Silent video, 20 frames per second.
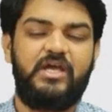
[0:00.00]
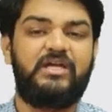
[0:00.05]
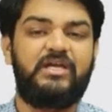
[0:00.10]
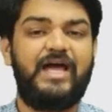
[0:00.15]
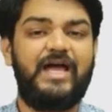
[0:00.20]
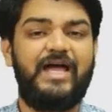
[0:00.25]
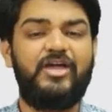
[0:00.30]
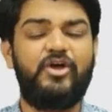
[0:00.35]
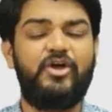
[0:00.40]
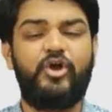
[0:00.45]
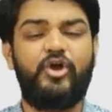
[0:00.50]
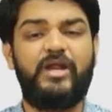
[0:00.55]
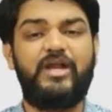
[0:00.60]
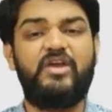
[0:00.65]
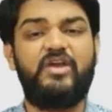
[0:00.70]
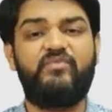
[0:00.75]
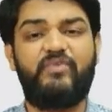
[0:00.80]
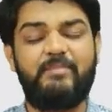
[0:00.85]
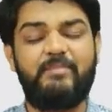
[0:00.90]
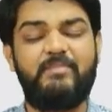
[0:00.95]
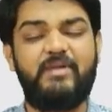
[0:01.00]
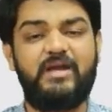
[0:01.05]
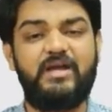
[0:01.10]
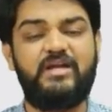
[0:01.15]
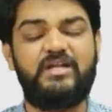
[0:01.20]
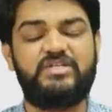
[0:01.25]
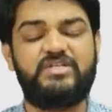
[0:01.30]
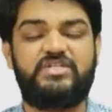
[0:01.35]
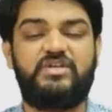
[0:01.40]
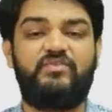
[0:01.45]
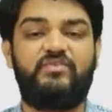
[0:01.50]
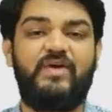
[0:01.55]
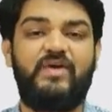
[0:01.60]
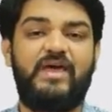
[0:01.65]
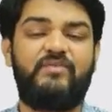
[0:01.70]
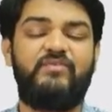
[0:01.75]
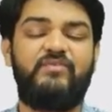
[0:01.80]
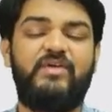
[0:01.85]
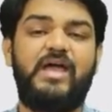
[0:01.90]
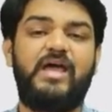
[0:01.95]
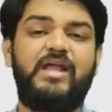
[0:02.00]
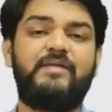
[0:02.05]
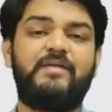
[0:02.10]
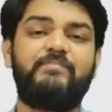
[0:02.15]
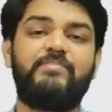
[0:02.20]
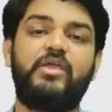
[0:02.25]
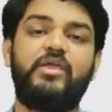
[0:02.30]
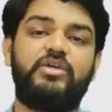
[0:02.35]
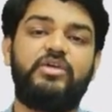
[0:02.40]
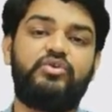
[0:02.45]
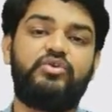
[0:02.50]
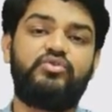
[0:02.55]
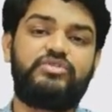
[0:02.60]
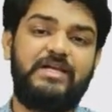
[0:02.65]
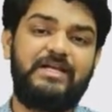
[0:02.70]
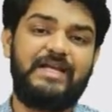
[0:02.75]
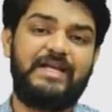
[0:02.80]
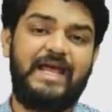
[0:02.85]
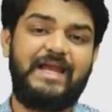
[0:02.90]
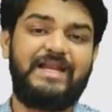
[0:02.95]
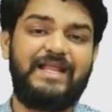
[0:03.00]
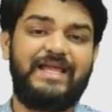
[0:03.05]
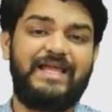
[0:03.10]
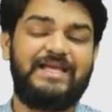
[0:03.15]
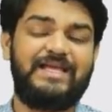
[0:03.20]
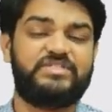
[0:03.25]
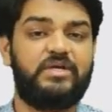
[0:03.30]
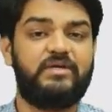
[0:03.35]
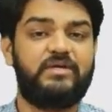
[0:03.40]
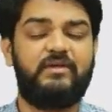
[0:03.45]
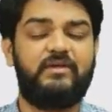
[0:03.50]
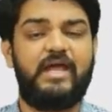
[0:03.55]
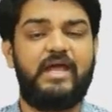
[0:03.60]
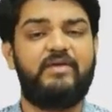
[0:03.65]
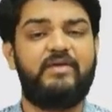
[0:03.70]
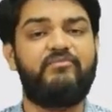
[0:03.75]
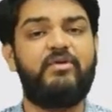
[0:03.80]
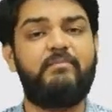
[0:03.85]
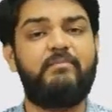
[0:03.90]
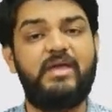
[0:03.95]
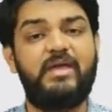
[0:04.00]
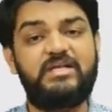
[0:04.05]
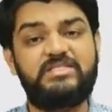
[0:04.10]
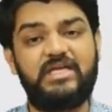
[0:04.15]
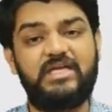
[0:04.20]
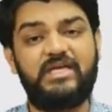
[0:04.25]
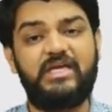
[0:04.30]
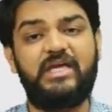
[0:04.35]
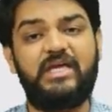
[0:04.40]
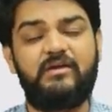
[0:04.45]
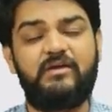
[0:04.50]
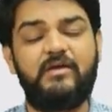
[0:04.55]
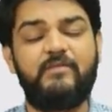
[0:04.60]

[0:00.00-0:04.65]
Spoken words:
dye or any fiber industry, where we are using nitric acid and we mix it